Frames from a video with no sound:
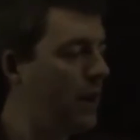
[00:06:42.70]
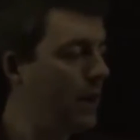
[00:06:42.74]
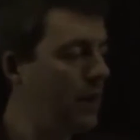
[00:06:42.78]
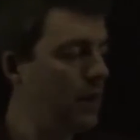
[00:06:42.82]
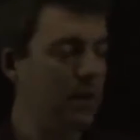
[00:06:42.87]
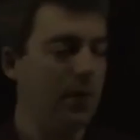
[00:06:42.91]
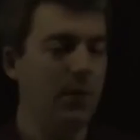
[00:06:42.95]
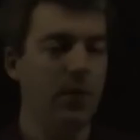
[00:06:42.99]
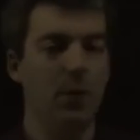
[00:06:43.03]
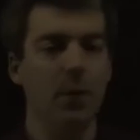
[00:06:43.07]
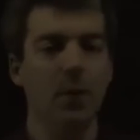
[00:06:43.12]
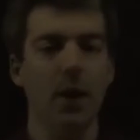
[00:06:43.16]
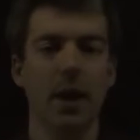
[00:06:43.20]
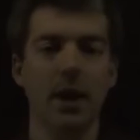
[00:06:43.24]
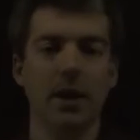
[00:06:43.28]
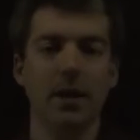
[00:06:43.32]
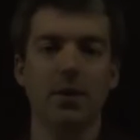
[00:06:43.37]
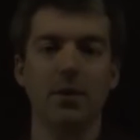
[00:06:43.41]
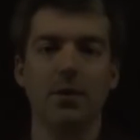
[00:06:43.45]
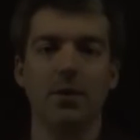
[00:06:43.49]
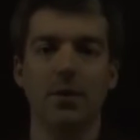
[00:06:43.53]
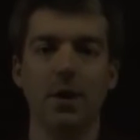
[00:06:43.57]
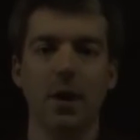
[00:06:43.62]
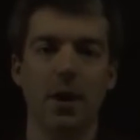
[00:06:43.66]
If you'd like
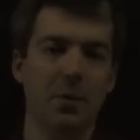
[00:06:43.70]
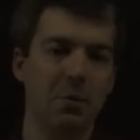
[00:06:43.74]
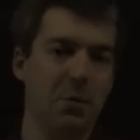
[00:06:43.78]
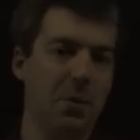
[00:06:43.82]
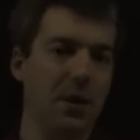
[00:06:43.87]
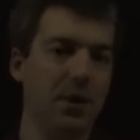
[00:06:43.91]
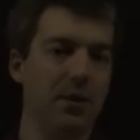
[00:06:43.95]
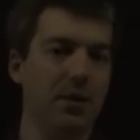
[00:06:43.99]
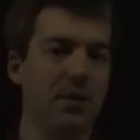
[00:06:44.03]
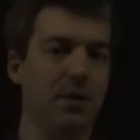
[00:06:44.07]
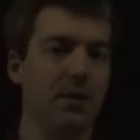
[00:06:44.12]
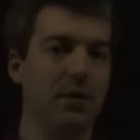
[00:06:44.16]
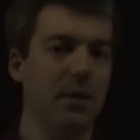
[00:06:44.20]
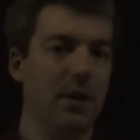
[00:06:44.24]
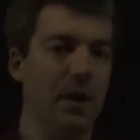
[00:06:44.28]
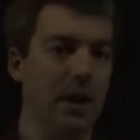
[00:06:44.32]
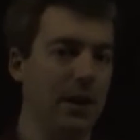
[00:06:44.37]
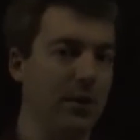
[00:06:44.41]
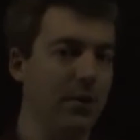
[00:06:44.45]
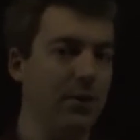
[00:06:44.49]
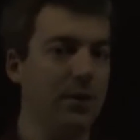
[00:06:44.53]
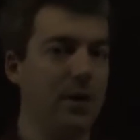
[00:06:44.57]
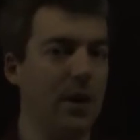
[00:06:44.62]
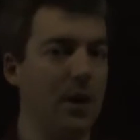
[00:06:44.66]
to, now would be a
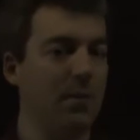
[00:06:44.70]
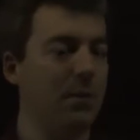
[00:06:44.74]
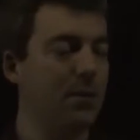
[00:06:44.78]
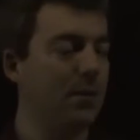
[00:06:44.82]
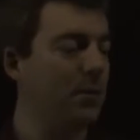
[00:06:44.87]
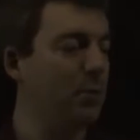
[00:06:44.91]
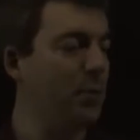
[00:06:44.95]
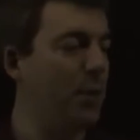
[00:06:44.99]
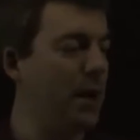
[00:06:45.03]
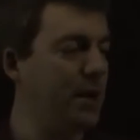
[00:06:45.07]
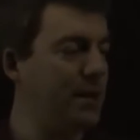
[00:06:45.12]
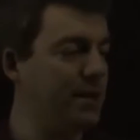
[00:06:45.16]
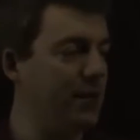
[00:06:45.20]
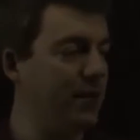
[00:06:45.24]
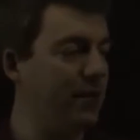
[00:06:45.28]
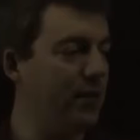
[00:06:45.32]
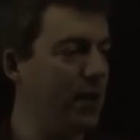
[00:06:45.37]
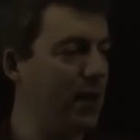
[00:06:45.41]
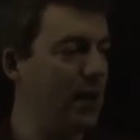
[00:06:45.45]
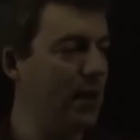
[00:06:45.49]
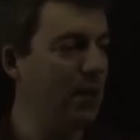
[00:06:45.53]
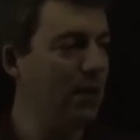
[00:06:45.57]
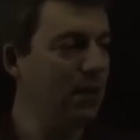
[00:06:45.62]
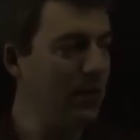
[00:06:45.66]
good time to pause the
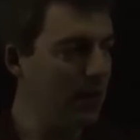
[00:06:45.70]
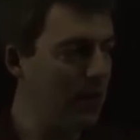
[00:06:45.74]
video